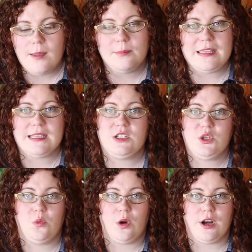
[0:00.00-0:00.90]
begin
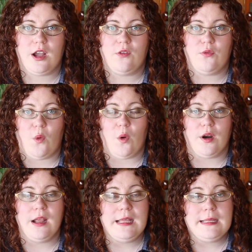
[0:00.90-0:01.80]
to work
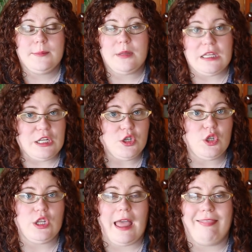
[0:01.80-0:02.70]
for
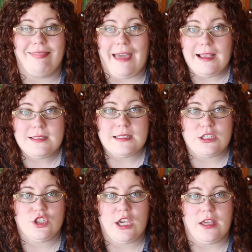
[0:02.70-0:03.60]
political and
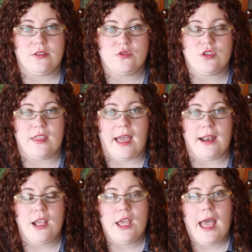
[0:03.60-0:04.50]
lasting change
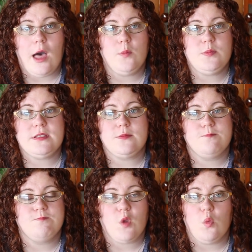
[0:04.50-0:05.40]
that helps
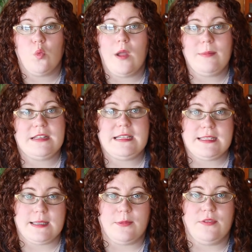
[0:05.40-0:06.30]
remedy
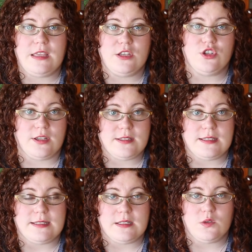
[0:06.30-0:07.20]
some of the
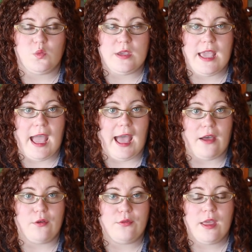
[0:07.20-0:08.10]
injustices we
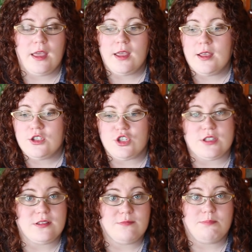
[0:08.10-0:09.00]
have
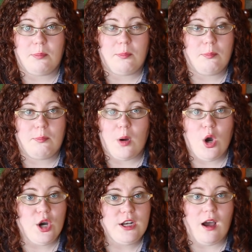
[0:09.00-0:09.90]
just
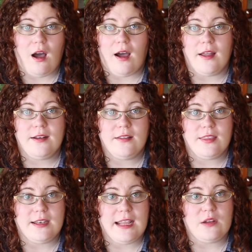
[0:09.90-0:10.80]
put on
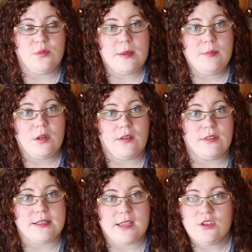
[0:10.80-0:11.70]
the native people of
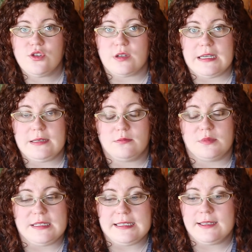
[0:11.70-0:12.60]
this country.
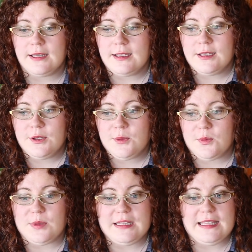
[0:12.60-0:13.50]
We
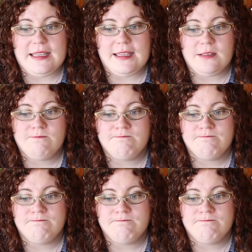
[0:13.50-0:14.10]
really,